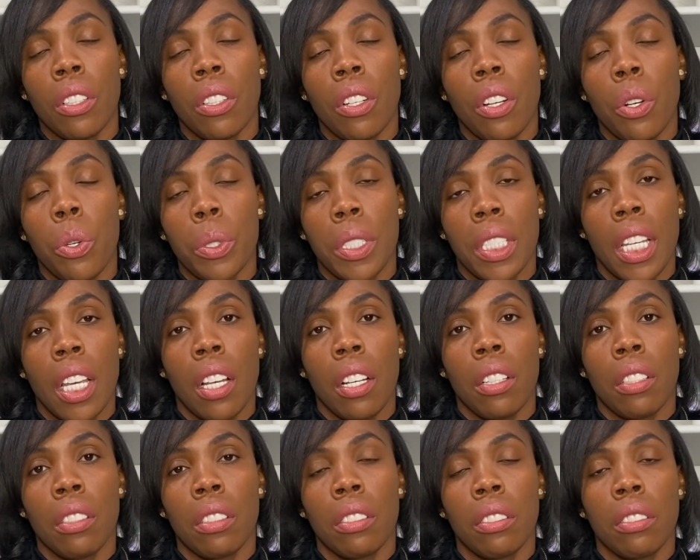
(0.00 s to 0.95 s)

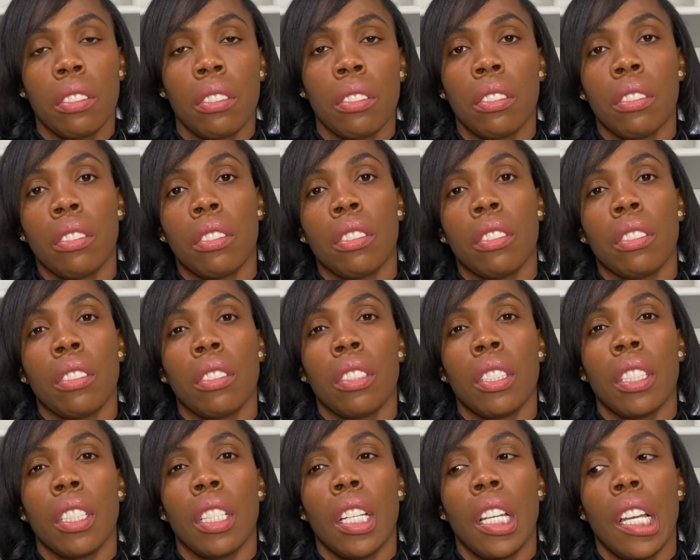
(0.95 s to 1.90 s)
hotel
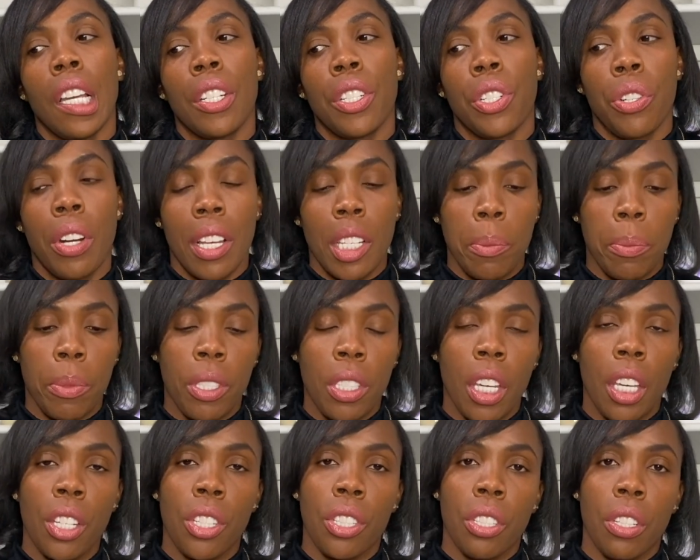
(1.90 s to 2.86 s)
and
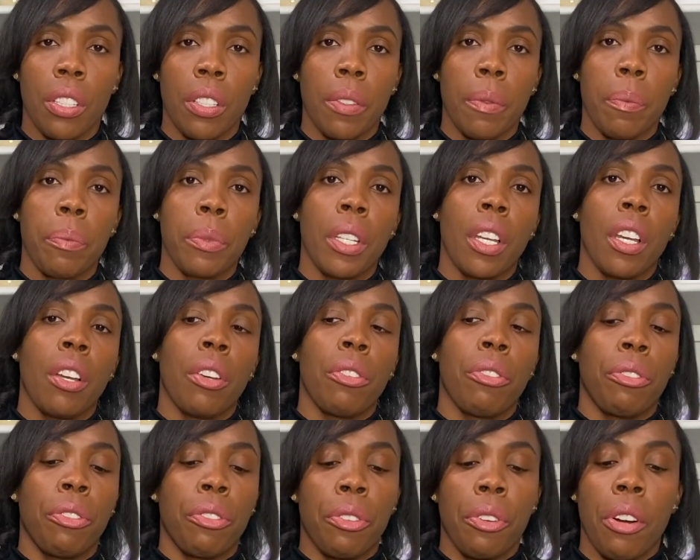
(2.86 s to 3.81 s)
transportation
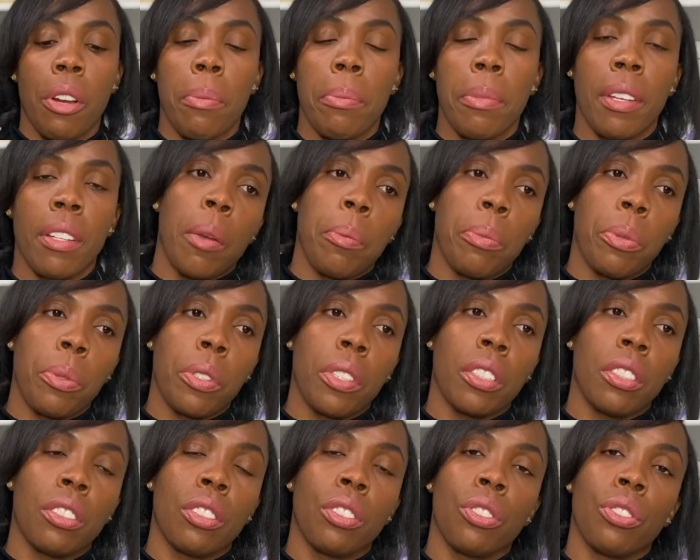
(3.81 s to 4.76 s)
from
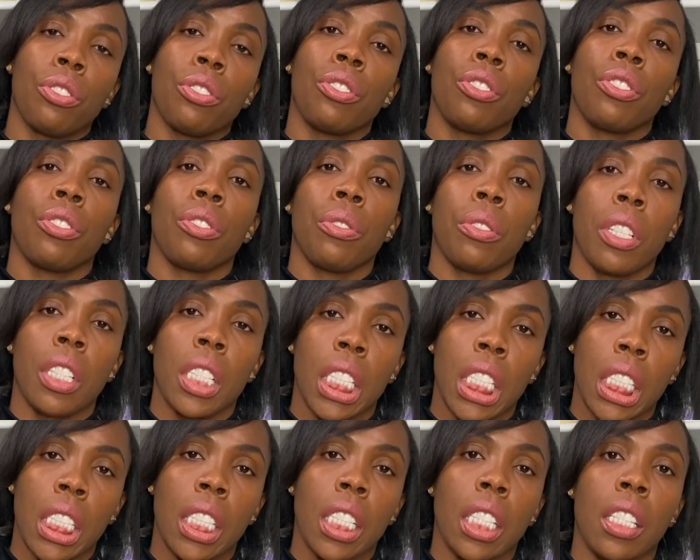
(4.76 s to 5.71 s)
airport to her
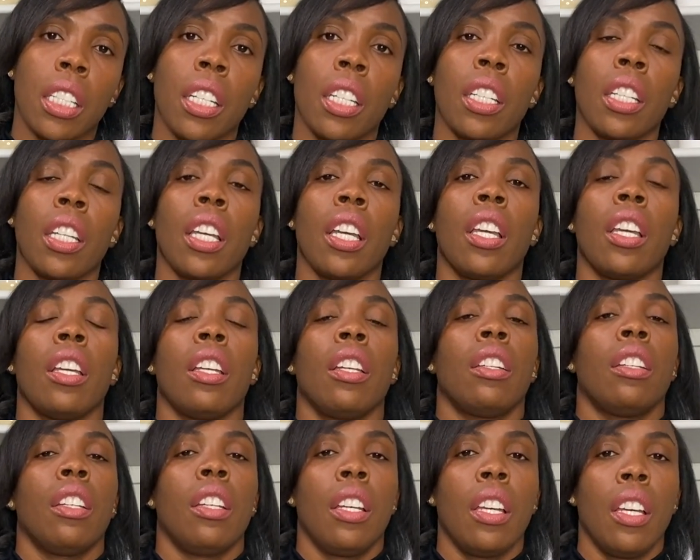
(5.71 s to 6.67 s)
clinic
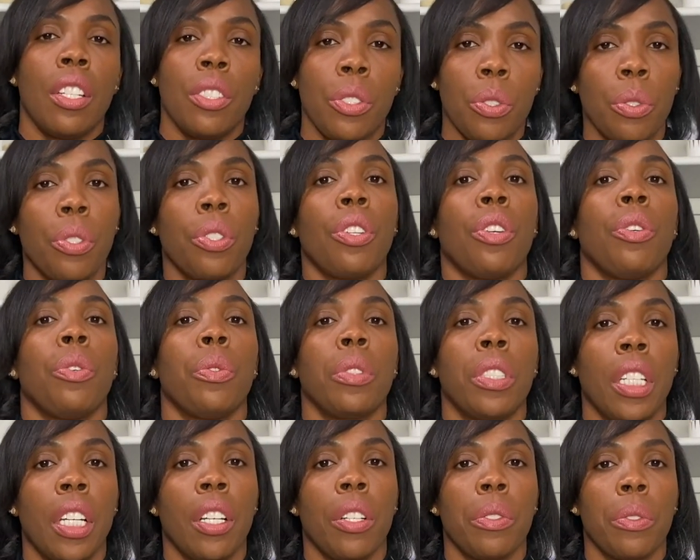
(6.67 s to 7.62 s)
and to your
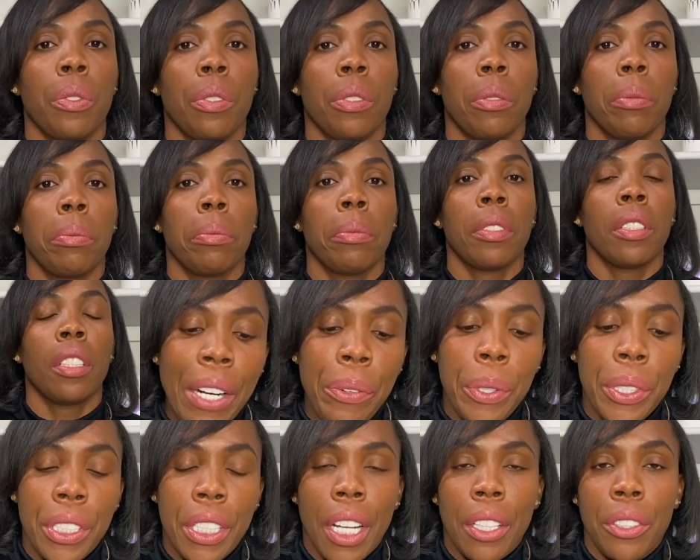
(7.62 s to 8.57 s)
hotel room. I
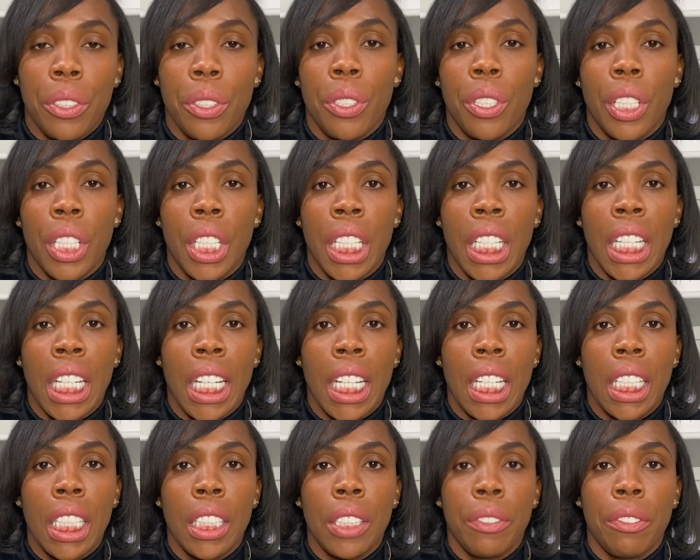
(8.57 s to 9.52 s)
reached out to her.
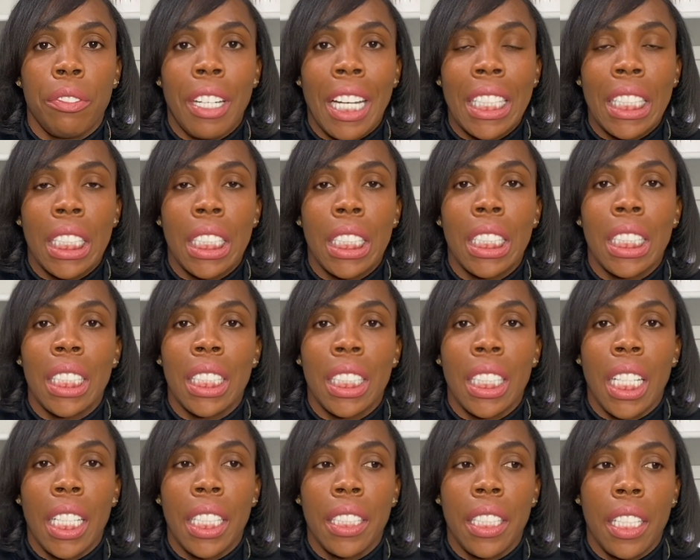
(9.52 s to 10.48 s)
I finally
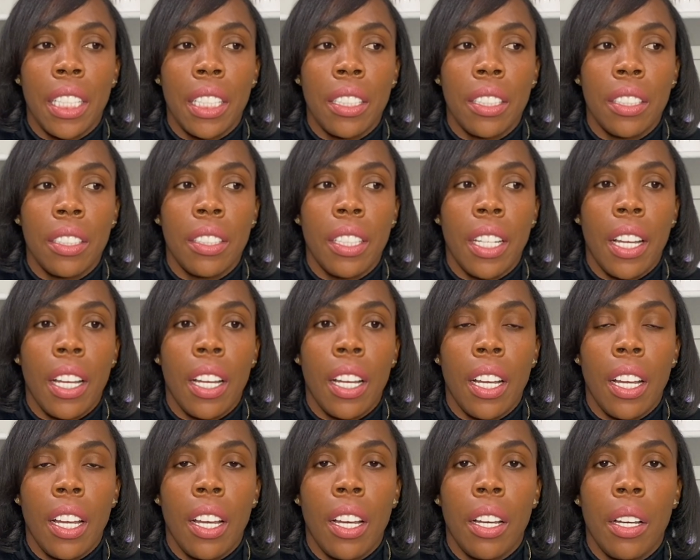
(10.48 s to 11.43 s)
decided
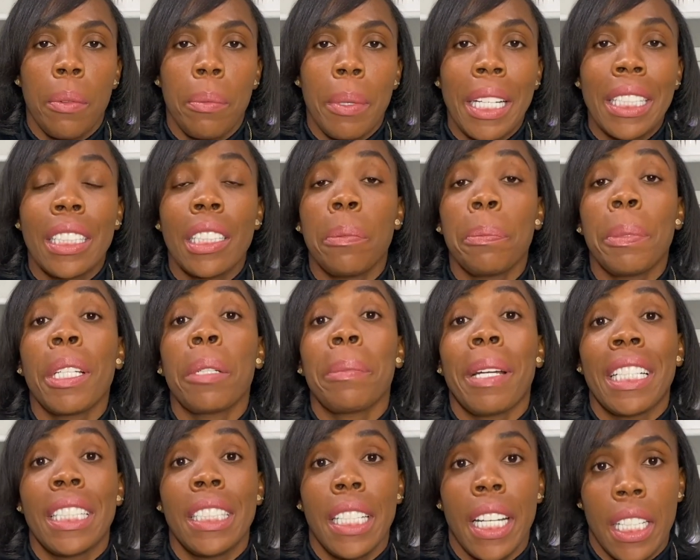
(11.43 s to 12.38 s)
that I did pick
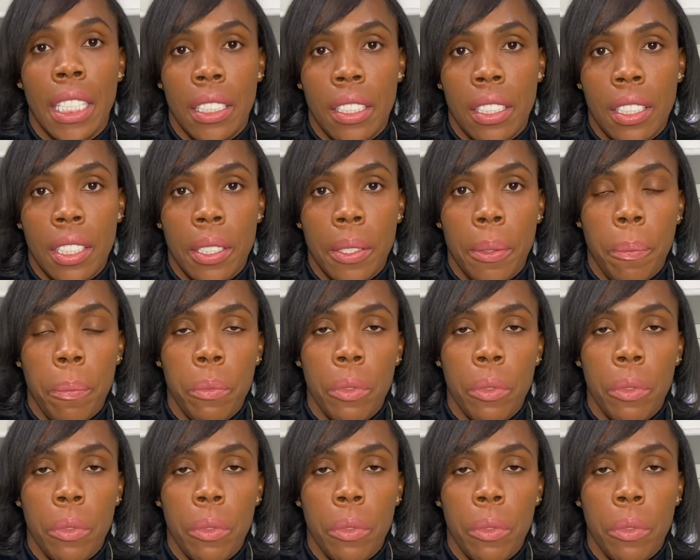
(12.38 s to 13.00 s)
my date